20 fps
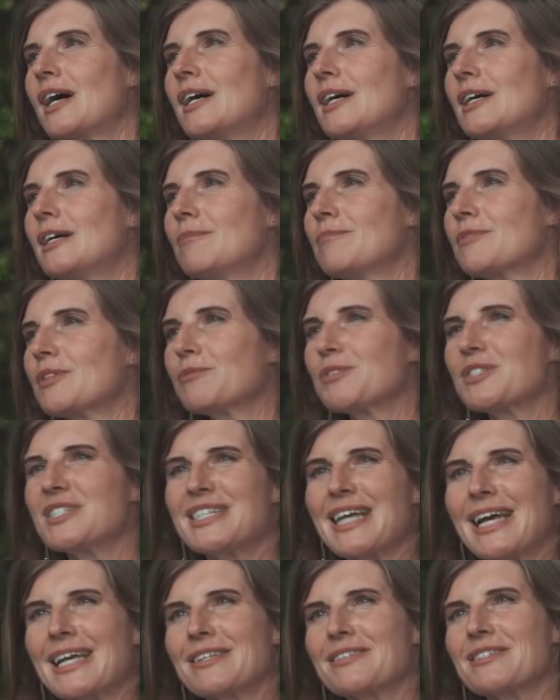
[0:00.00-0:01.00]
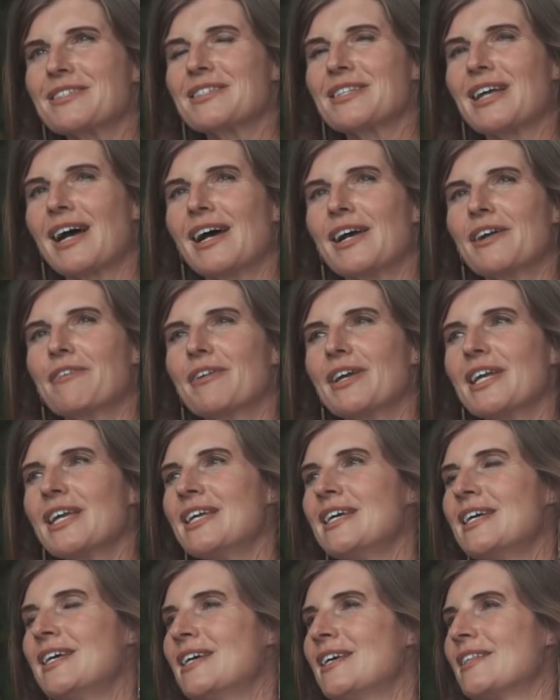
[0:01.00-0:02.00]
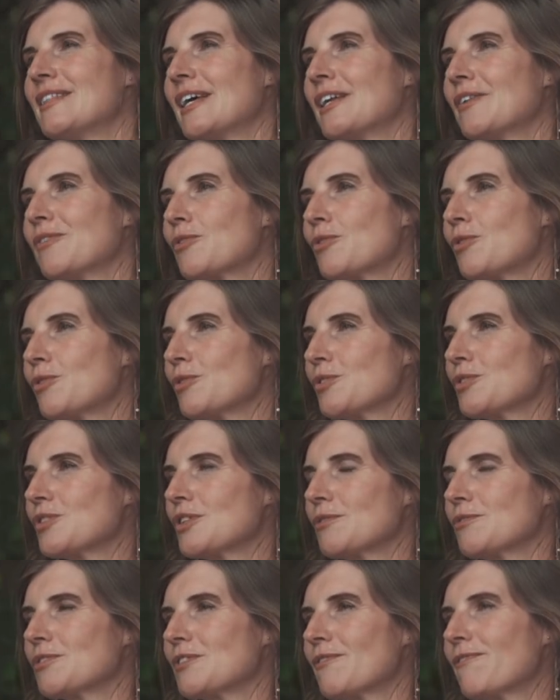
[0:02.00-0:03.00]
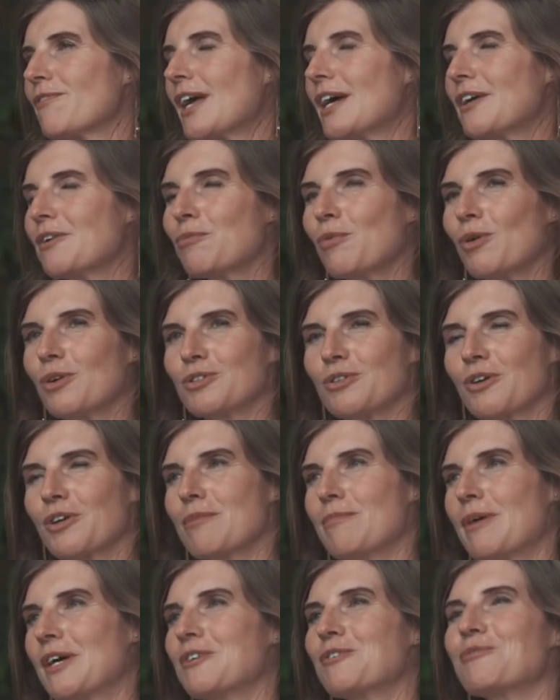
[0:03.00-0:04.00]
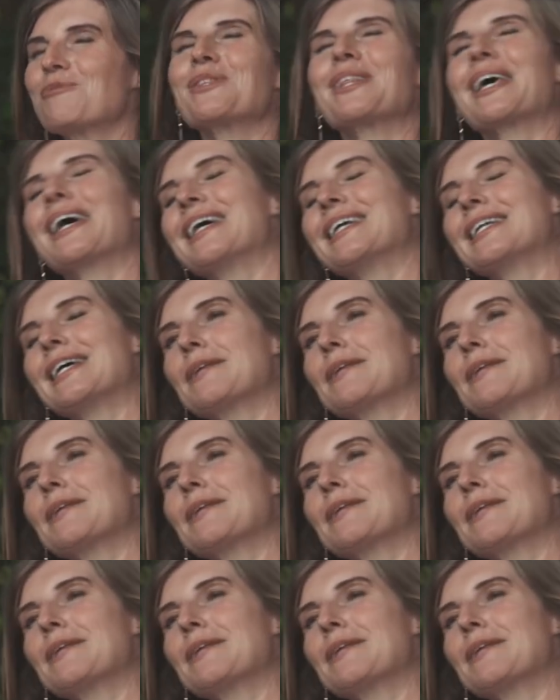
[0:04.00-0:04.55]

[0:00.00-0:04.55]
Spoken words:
There was Dale's Diary, then of course there was the Fly on the Wall documentary with Ade